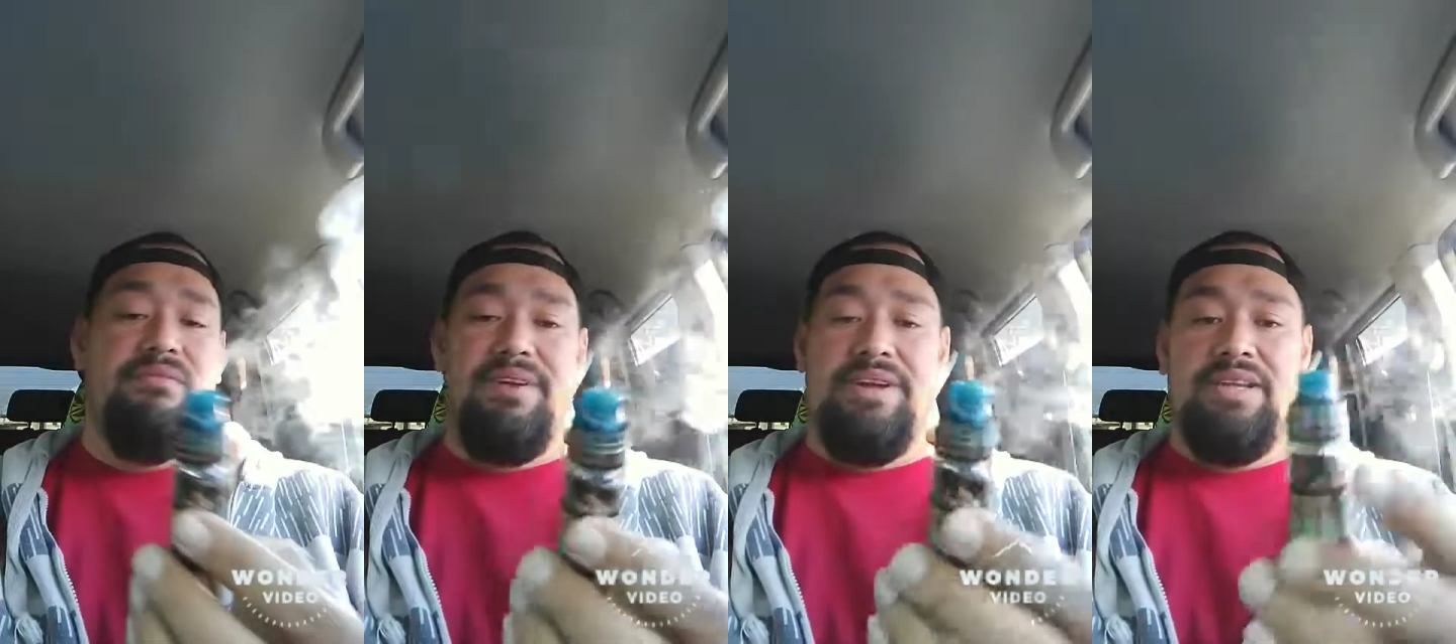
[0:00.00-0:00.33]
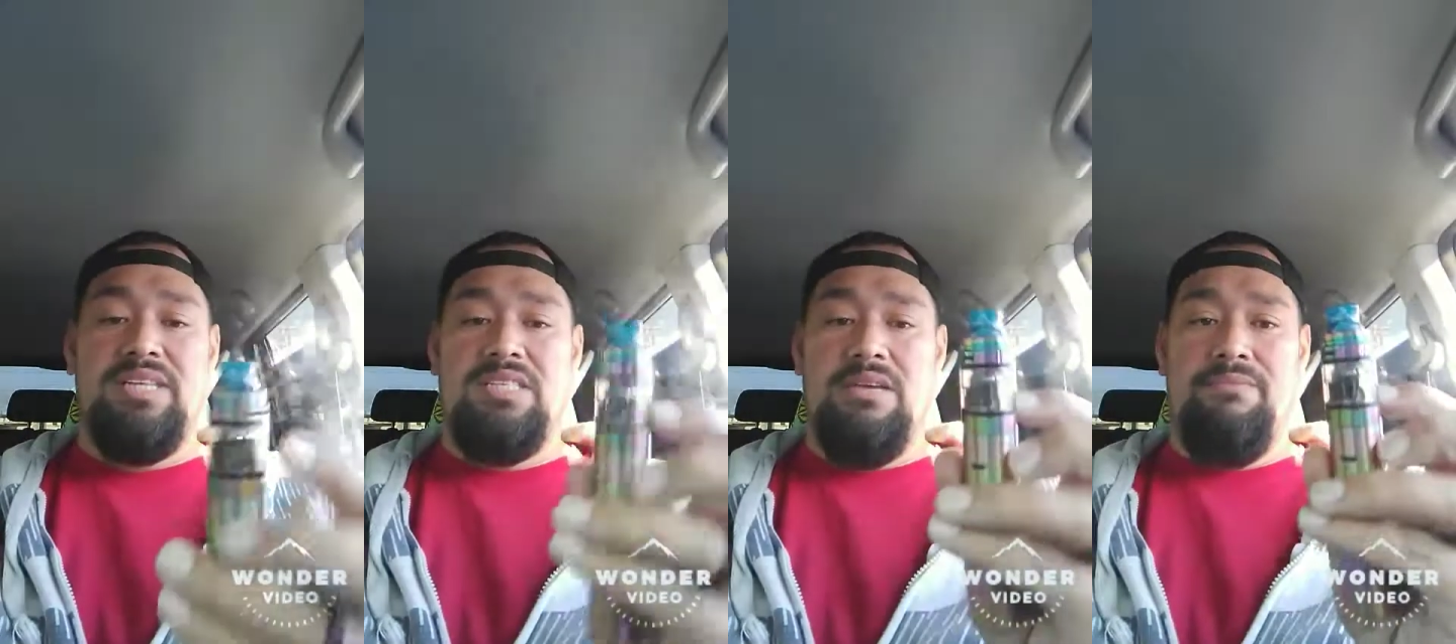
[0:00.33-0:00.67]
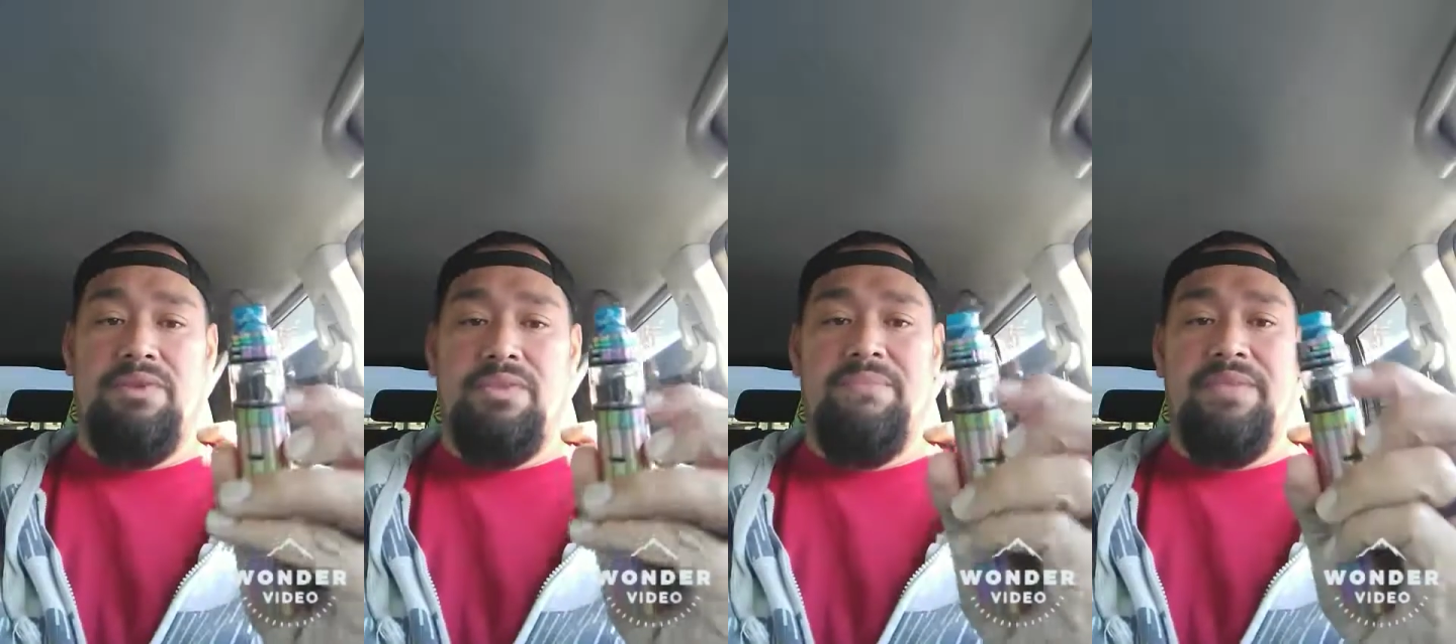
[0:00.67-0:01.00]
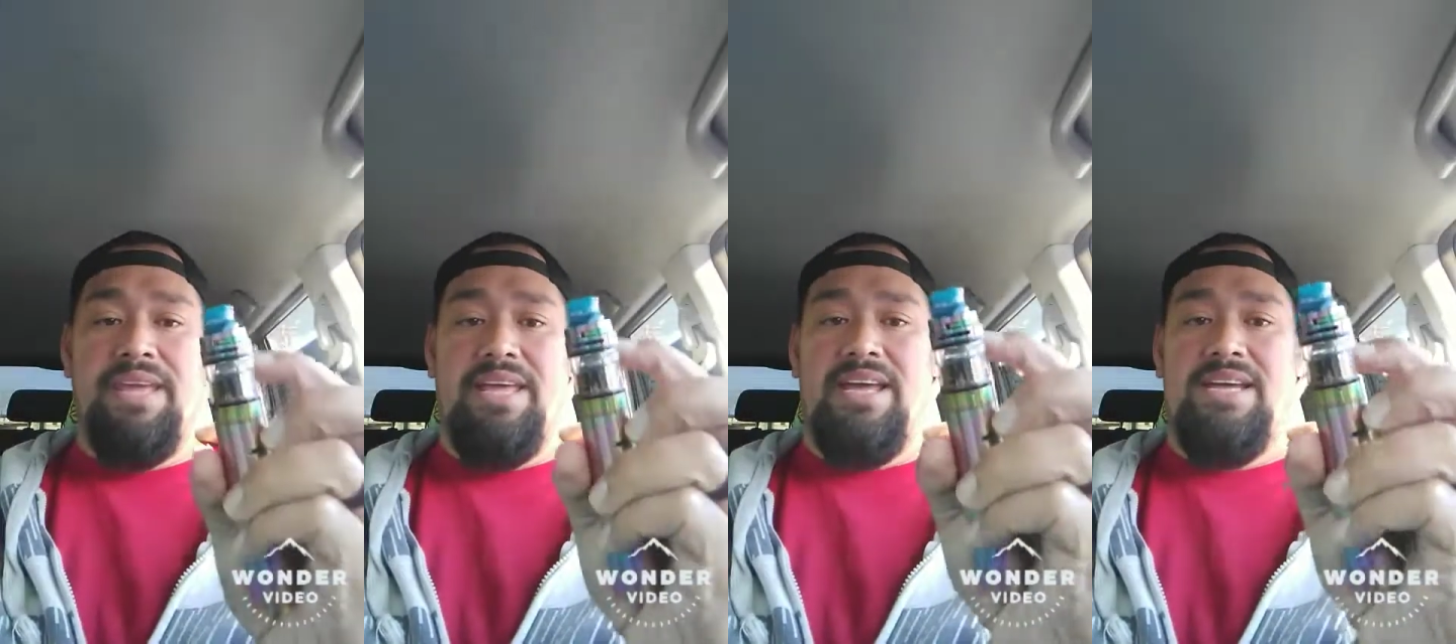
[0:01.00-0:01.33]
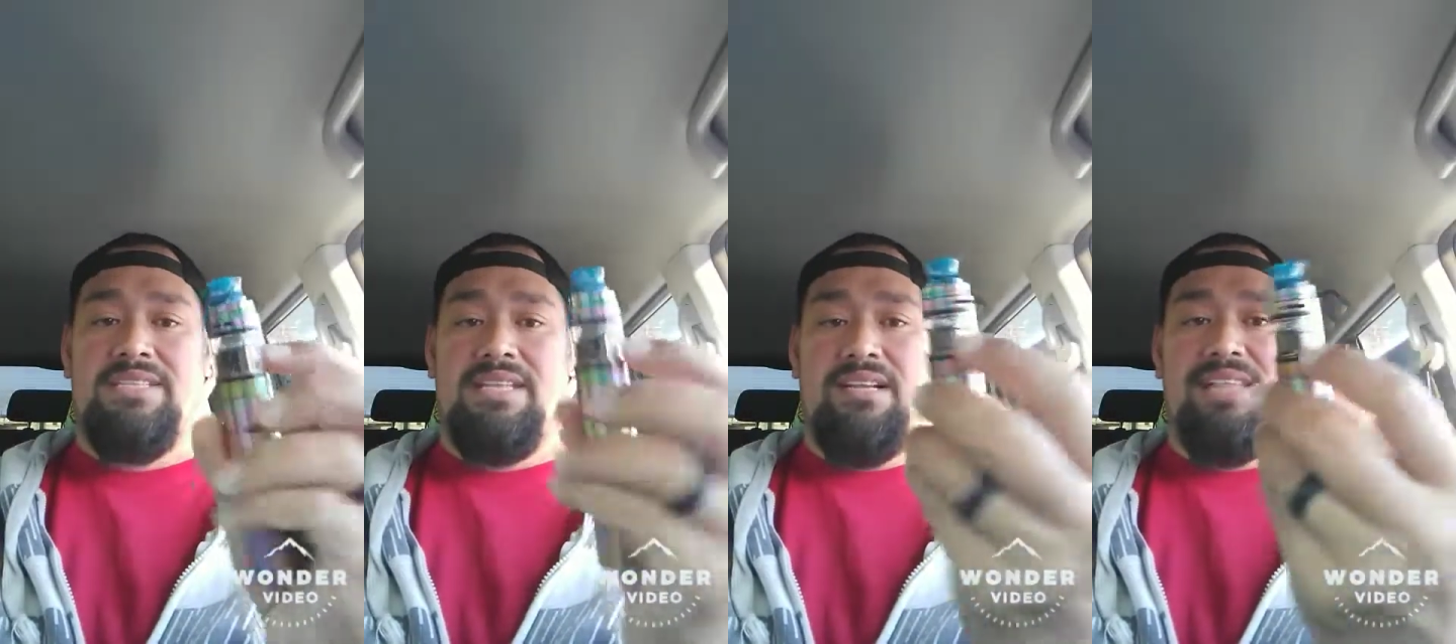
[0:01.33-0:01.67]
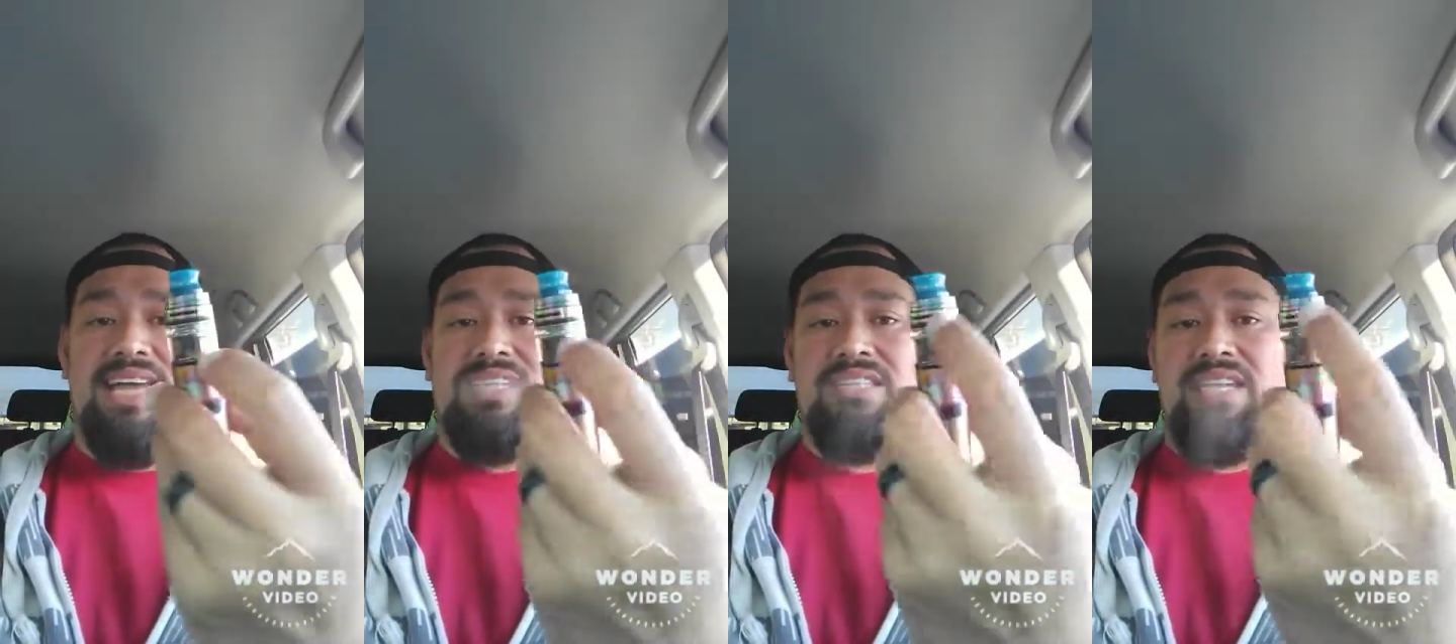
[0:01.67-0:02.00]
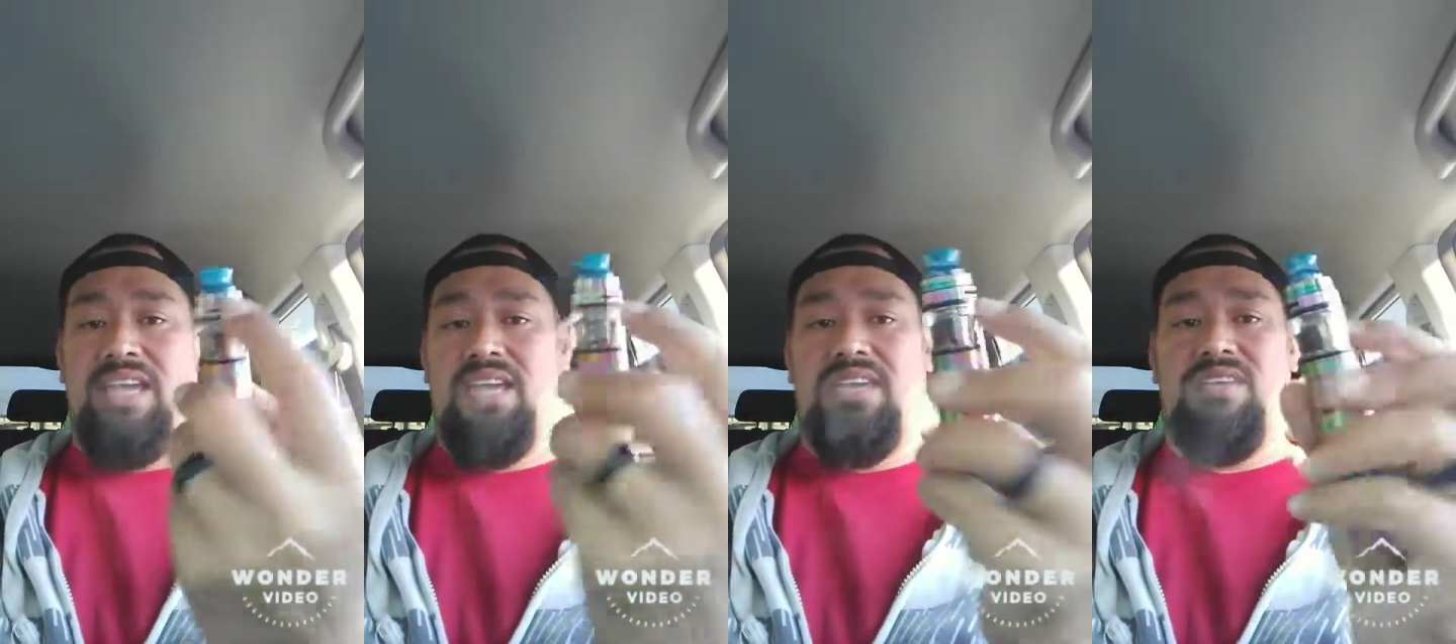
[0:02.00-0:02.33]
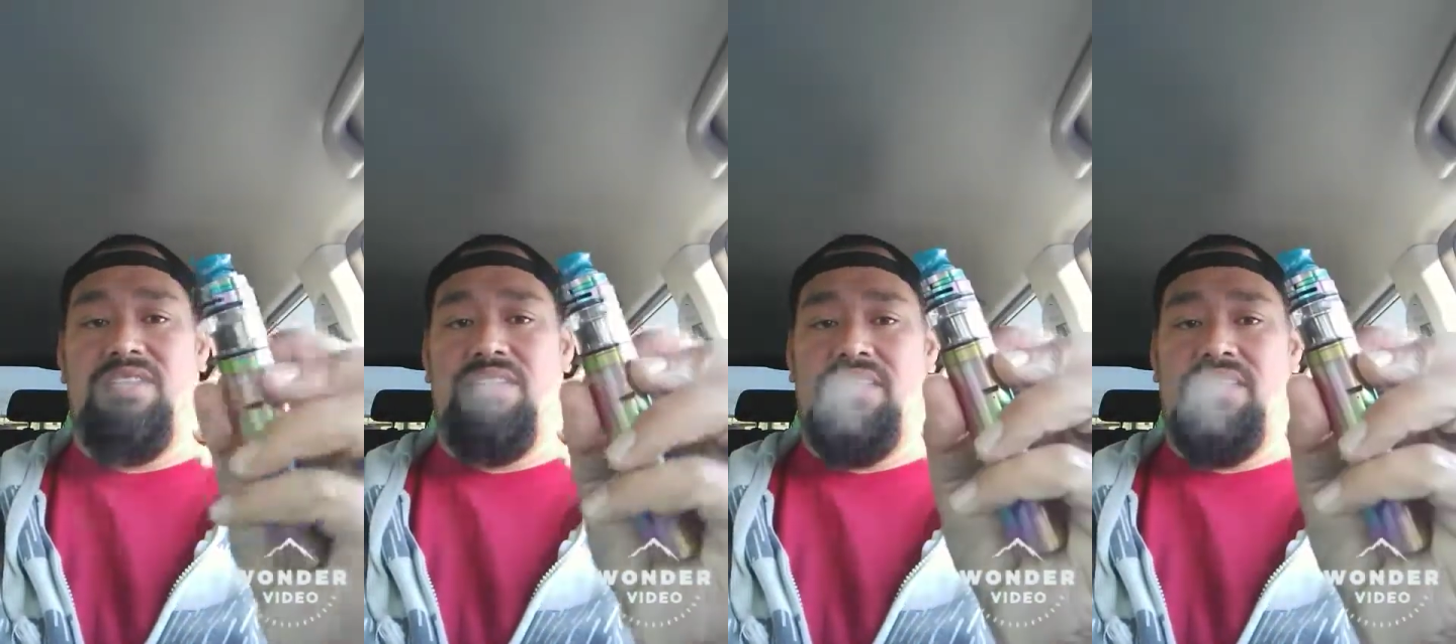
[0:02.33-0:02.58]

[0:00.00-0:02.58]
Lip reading: Very simple. It has a glass tank here,